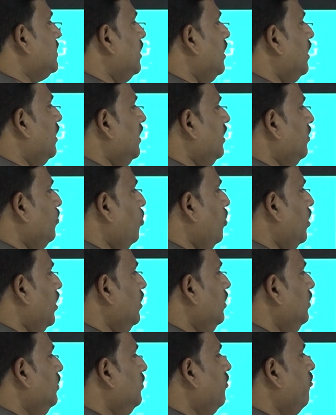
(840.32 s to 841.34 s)
learning
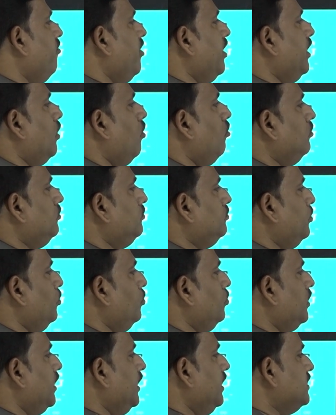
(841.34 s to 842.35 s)
model where
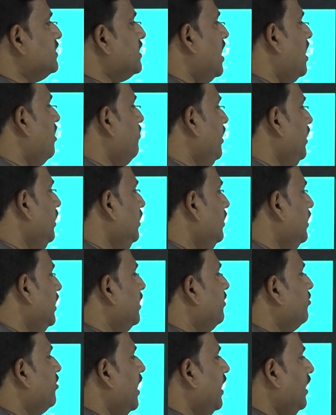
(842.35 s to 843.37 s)
output is having
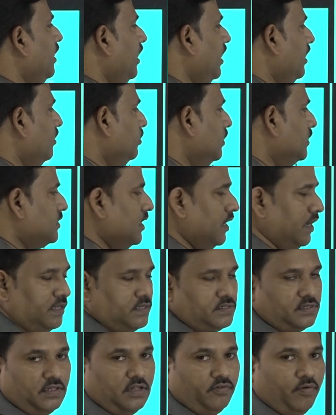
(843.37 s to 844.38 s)
defined labels, that
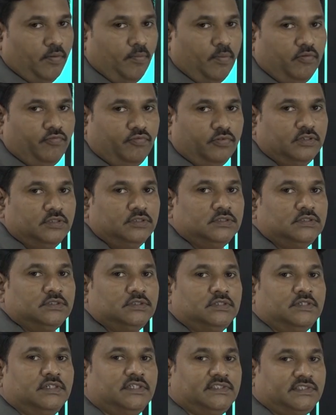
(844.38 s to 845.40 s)
is in the form of
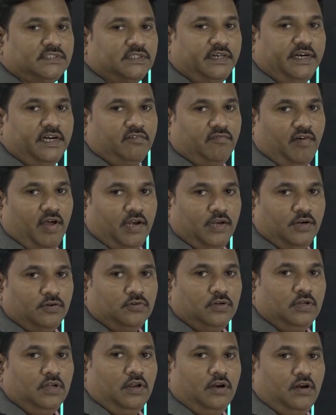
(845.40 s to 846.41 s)
discrete value.
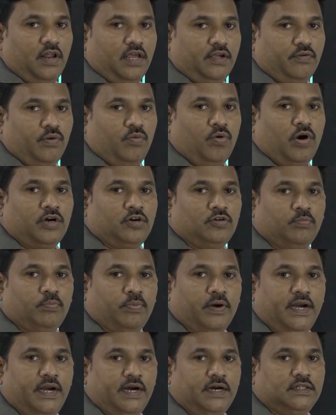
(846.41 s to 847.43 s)
Like we want to
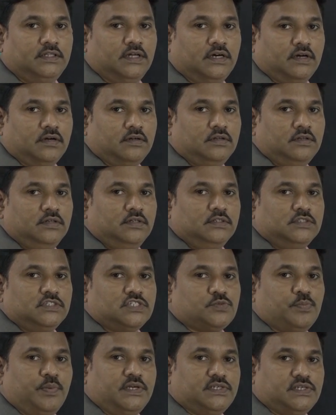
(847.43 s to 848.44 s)
predict the
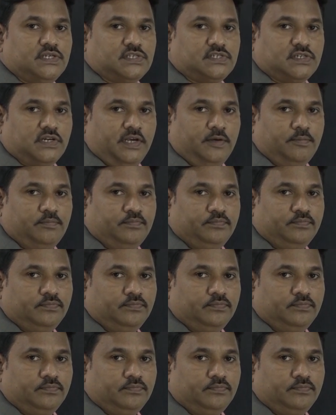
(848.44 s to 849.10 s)
species type,